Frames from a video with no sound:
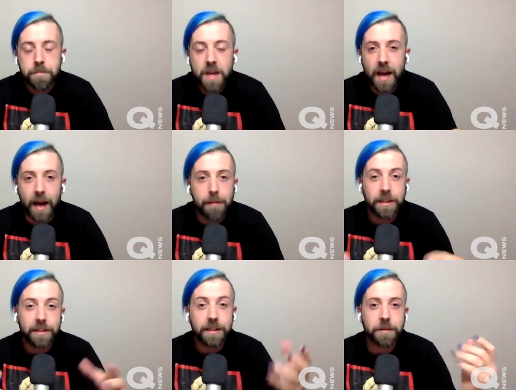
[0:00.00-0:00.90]
Yeah, I
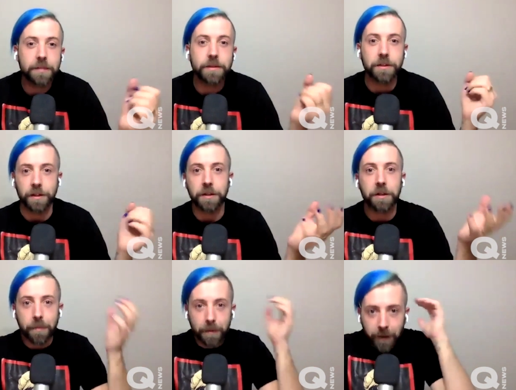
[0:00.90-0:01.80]
mean, sometimes, you know, you
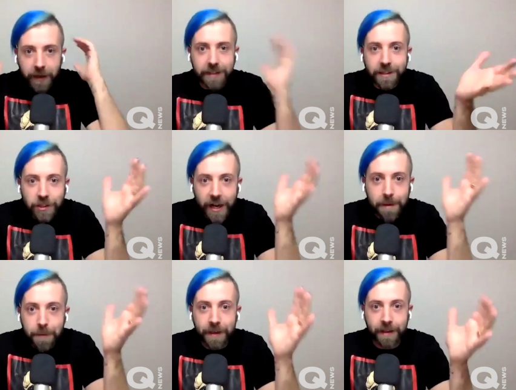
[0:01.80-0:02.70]
can be really
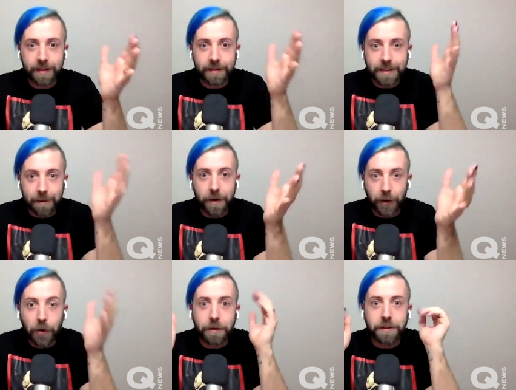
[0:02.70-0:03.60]
championing
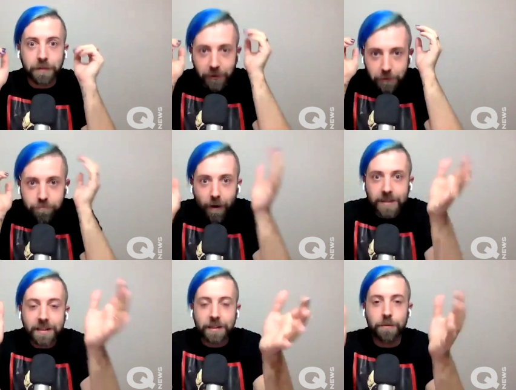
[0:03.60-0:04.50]
somebody who's
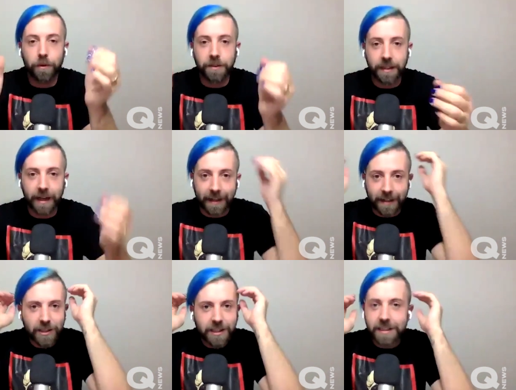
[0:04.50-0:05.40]
racing towards the end, and
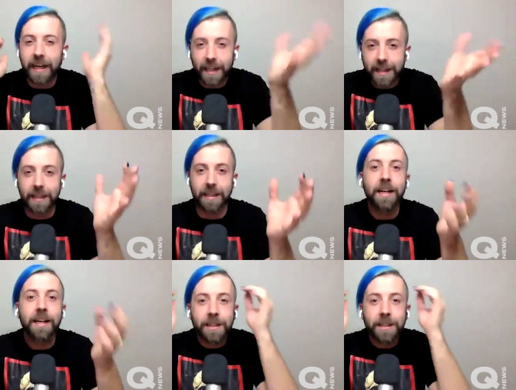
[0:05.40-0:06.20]
they're just killing it.